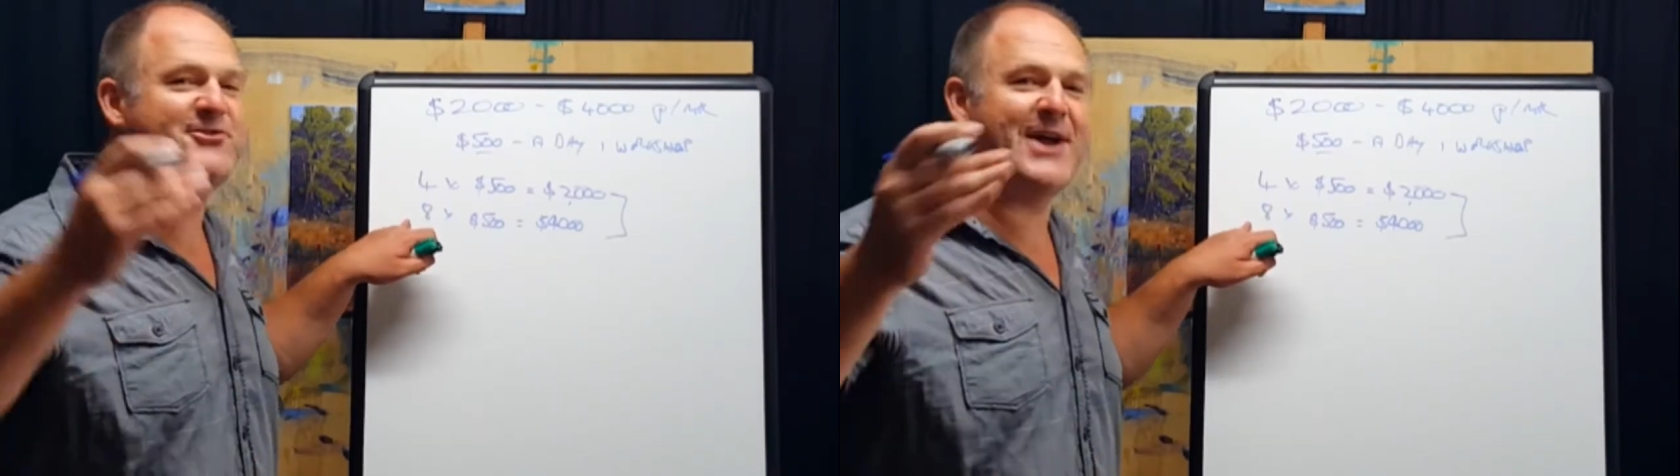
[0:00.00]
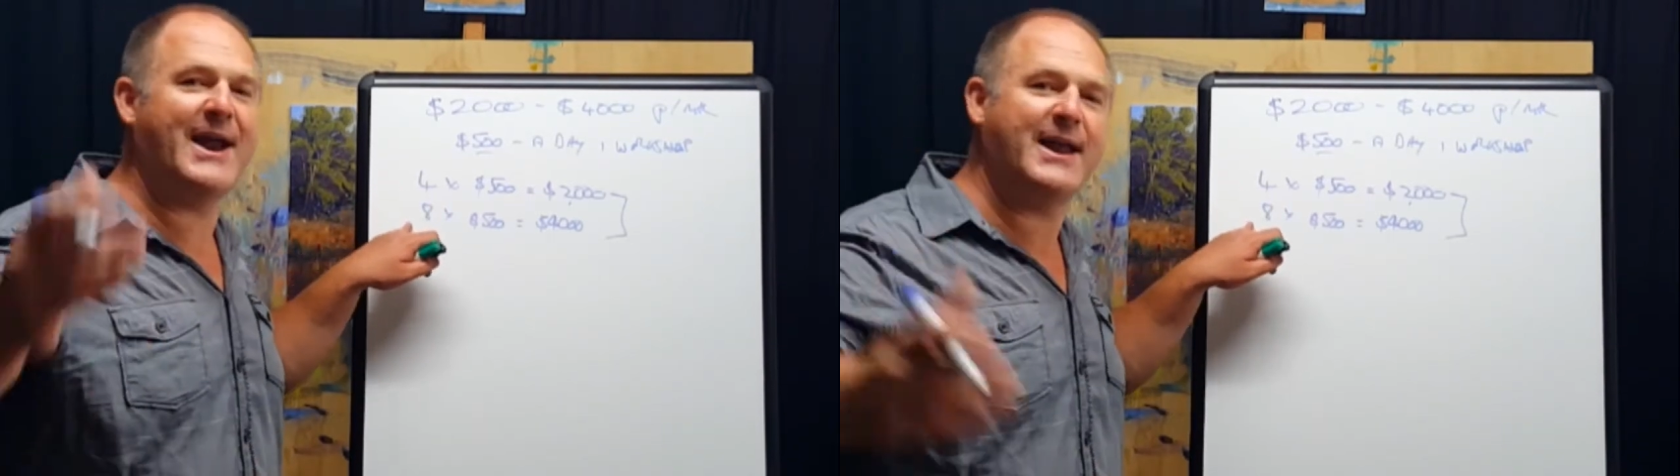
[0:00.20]
is
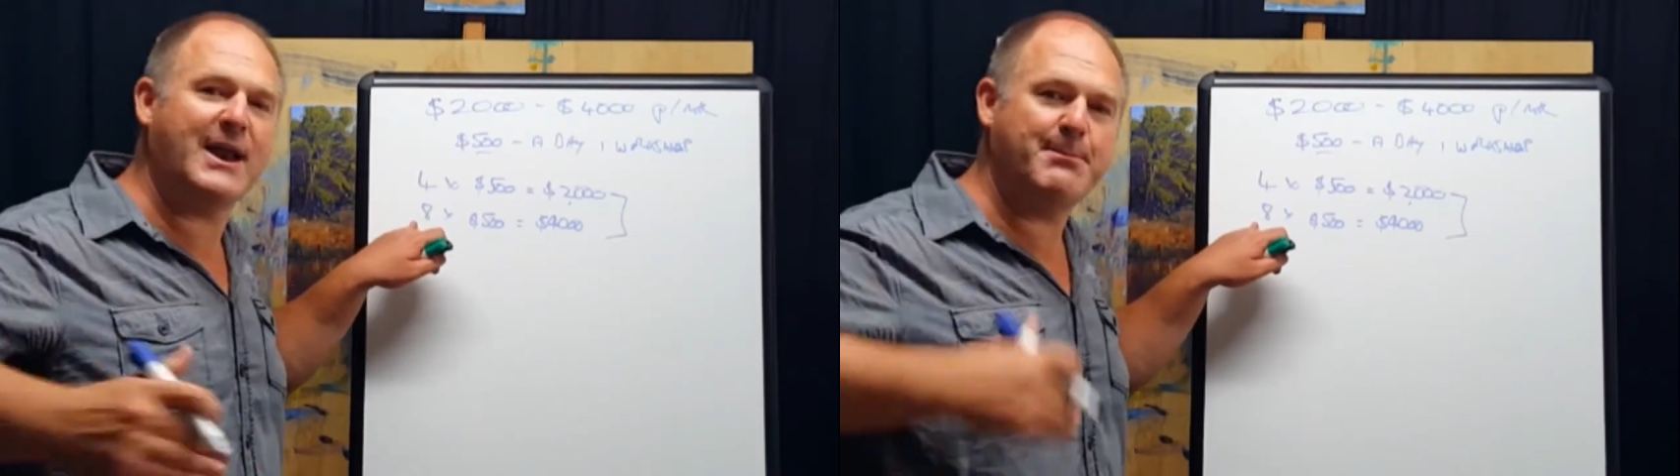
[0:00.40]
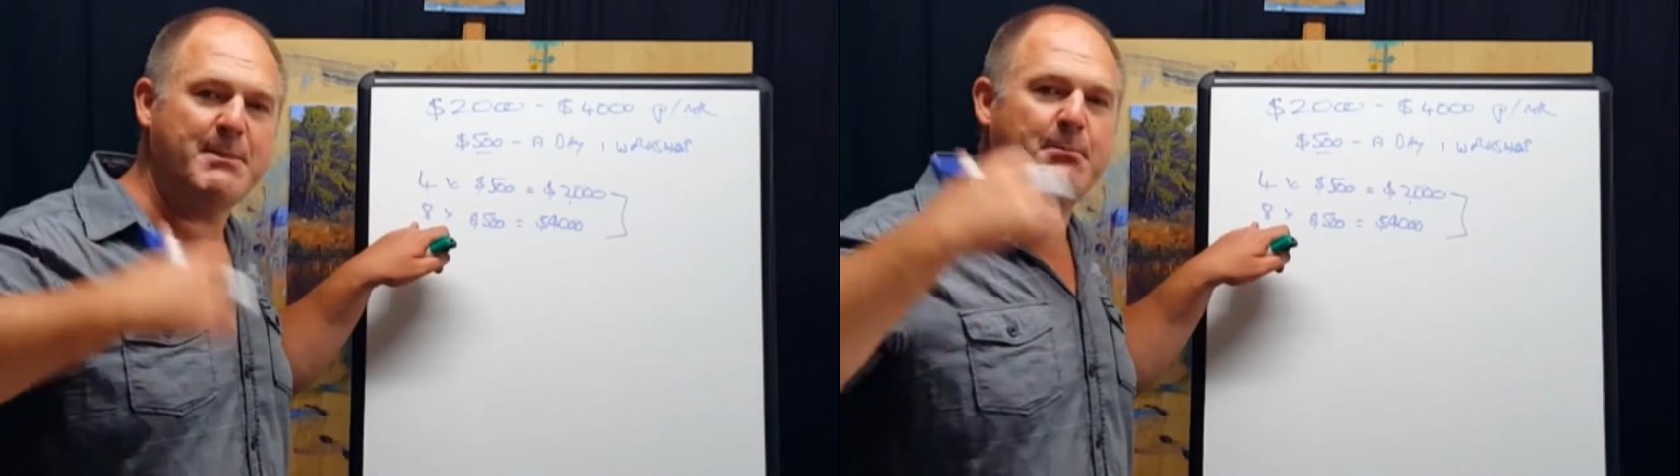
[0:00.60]
starting to
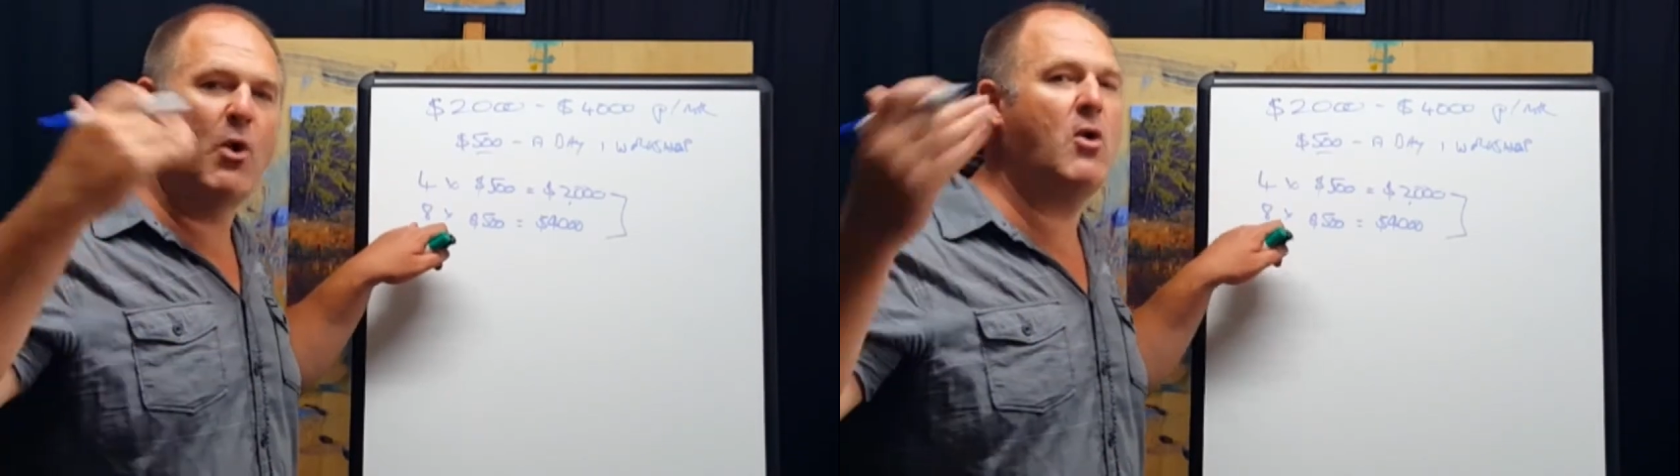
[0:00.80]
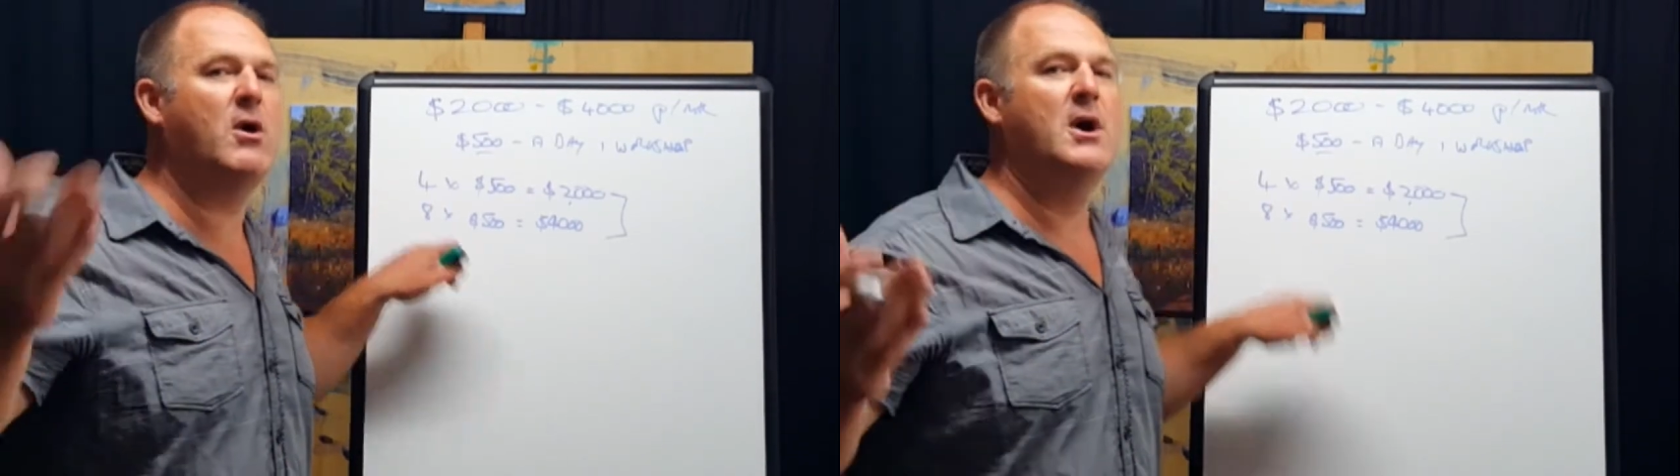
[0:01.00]
get a bit
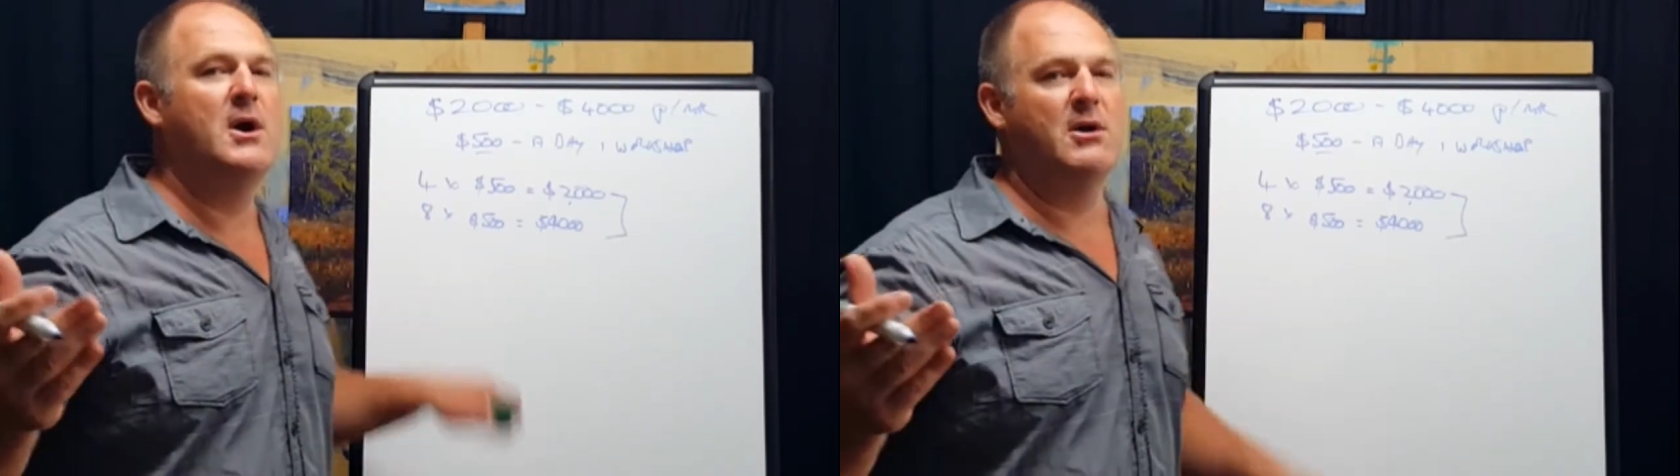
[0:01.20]
more